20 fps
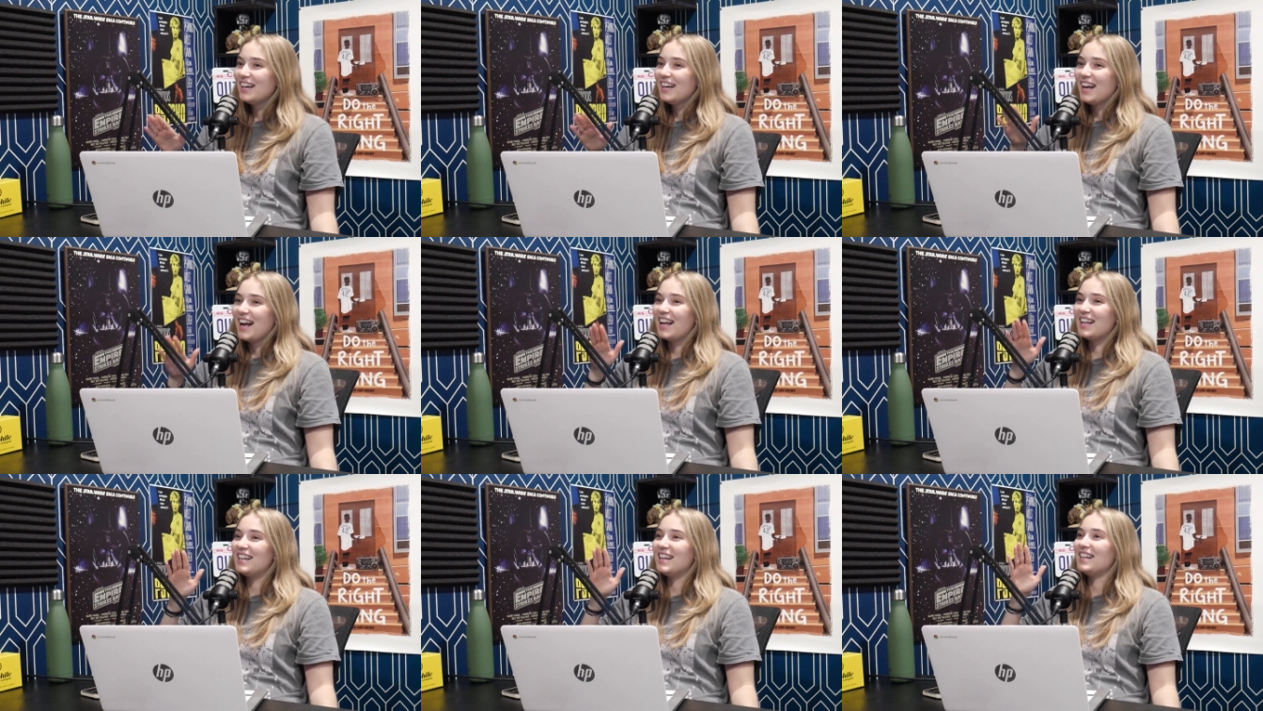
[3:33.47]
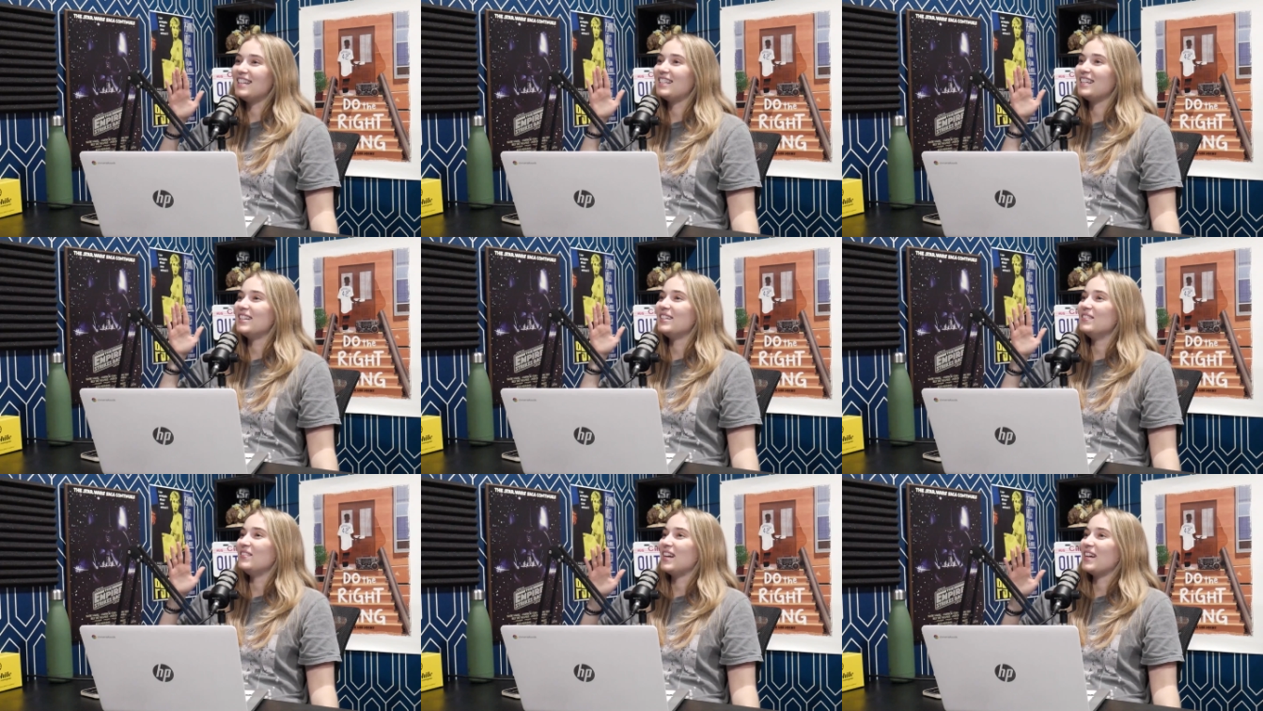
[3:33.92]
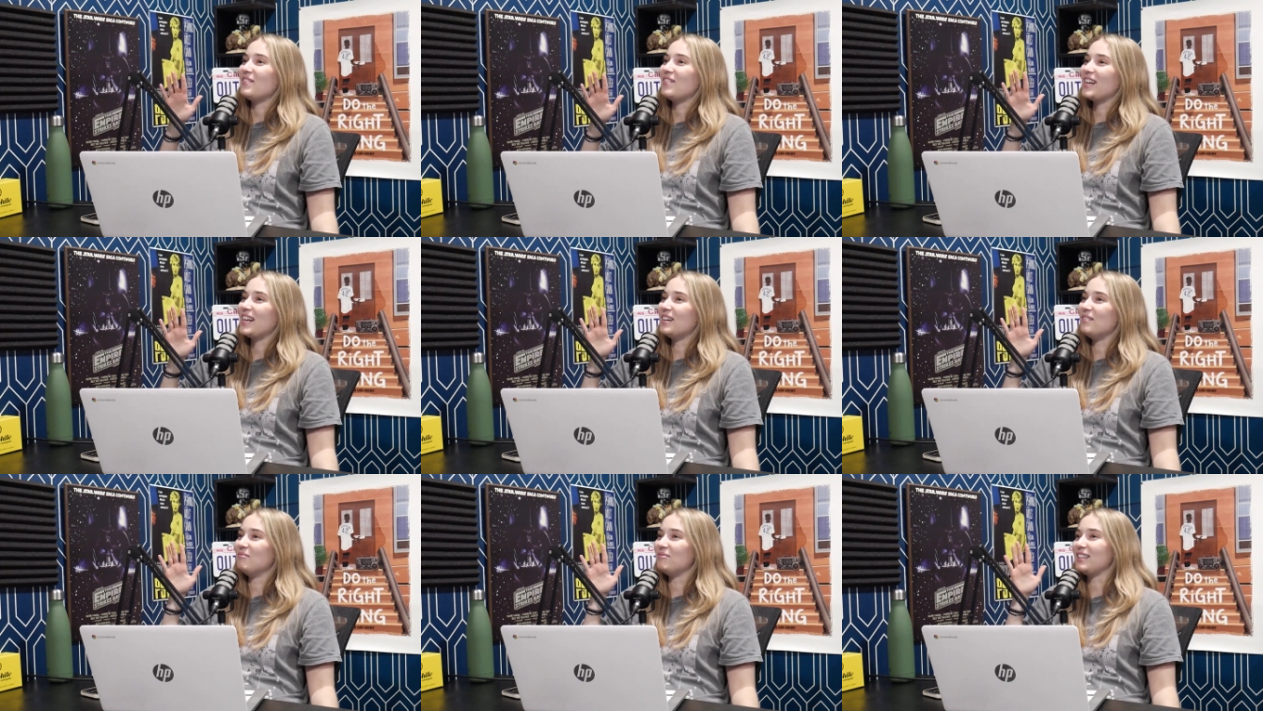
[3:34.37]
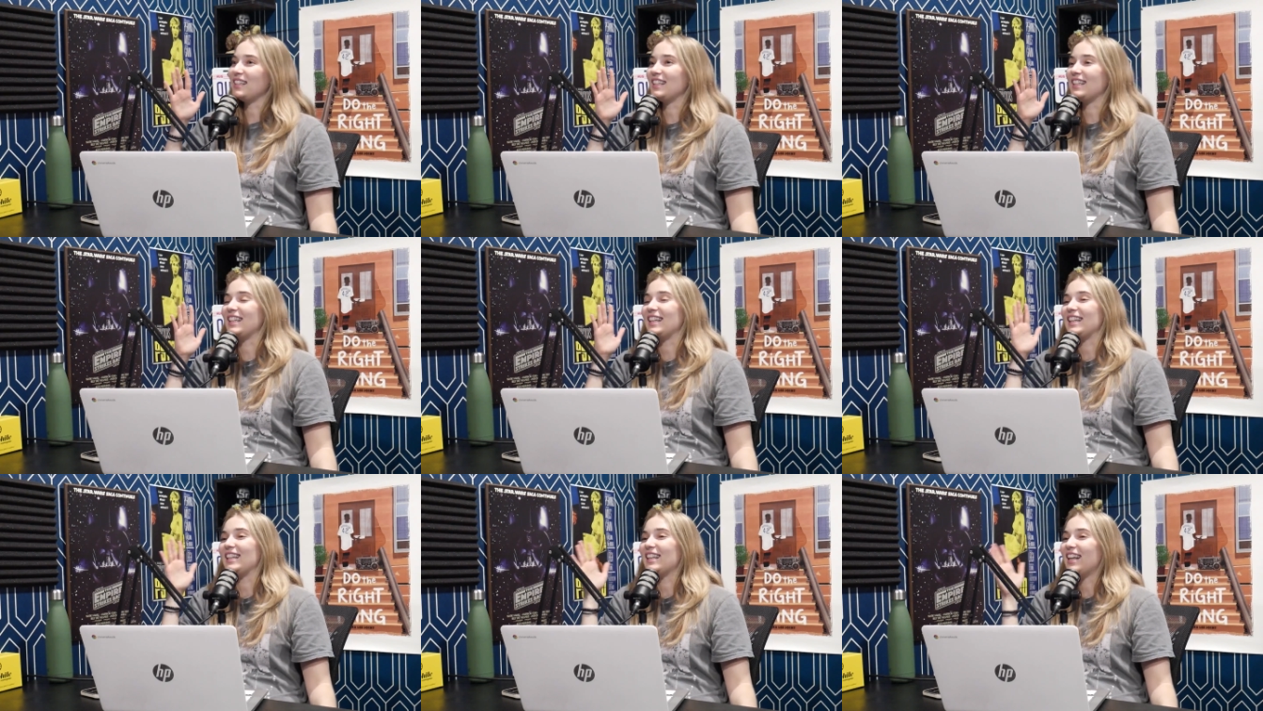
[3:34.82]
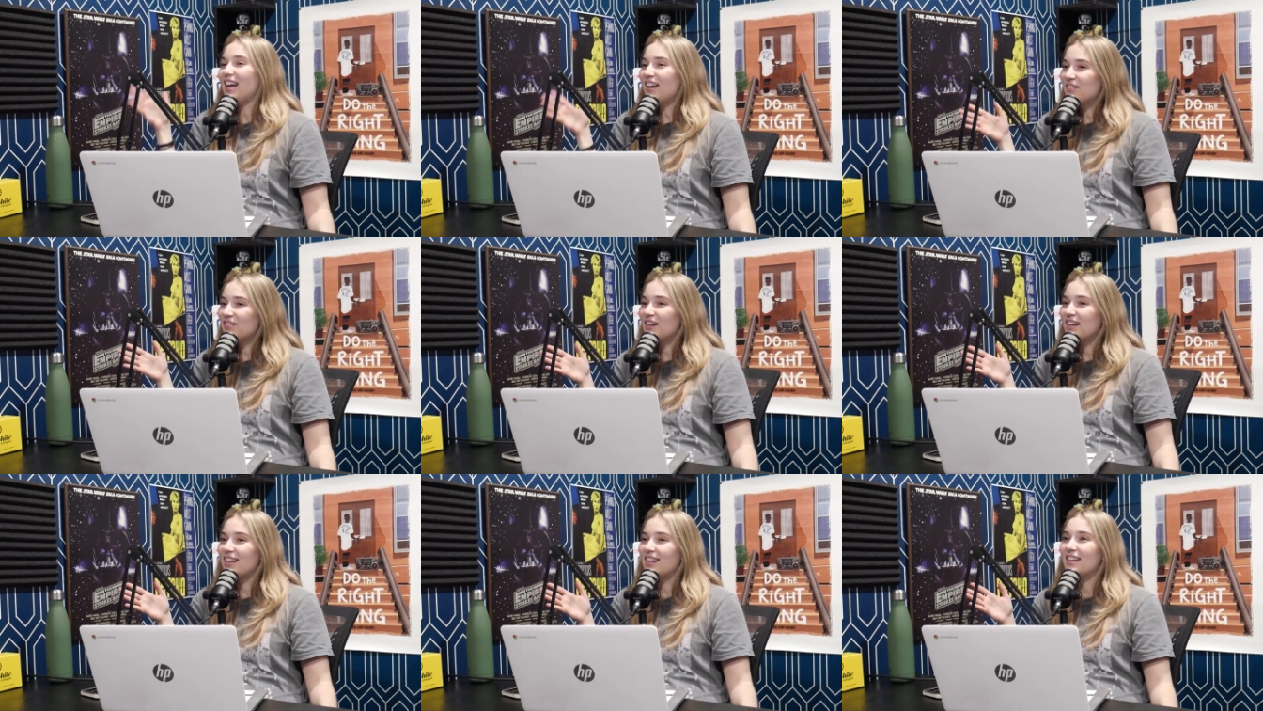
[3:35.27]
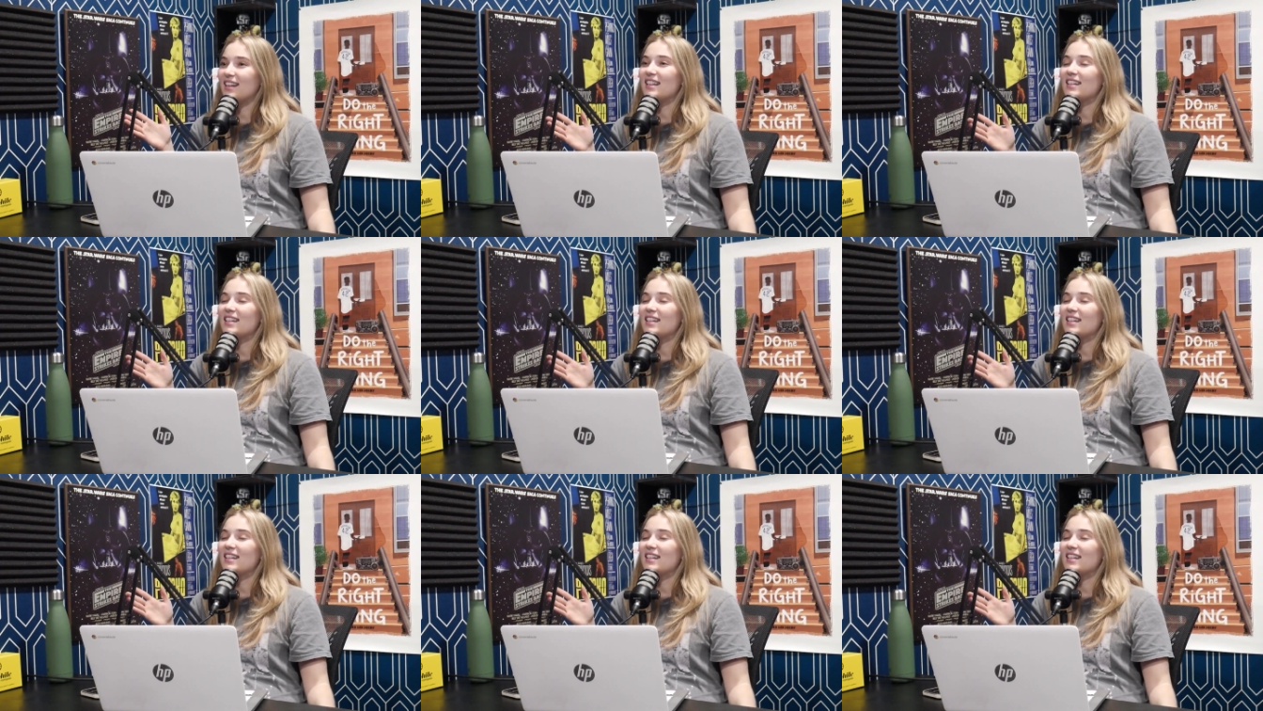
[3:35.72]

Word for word: and it didn't make me completely love it,